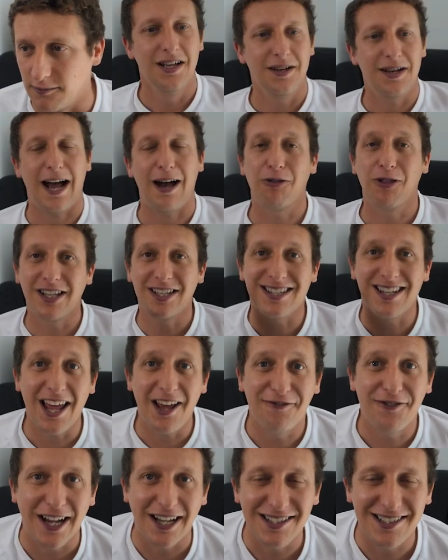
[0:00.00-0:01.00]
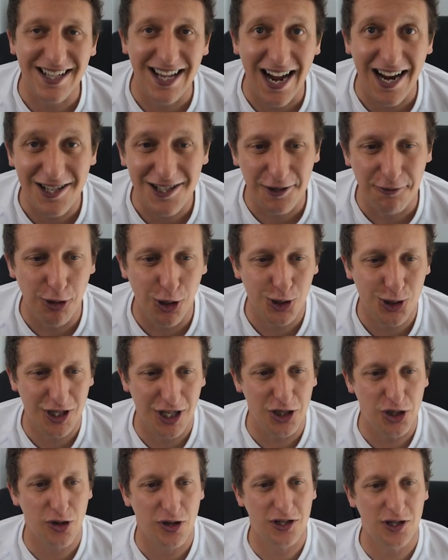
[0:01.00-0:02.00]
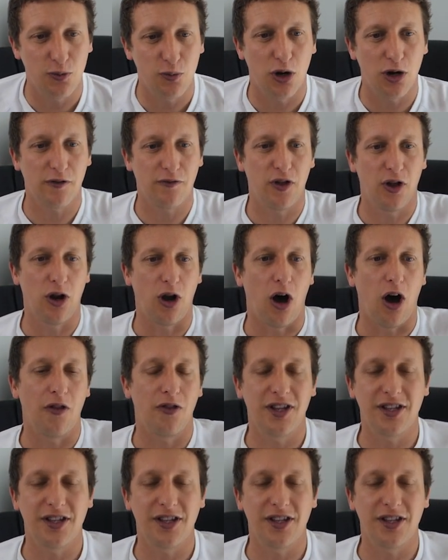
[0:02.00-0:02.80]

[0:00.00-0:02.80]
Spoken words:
Now, this left-hand side is the most interesting one of the lot.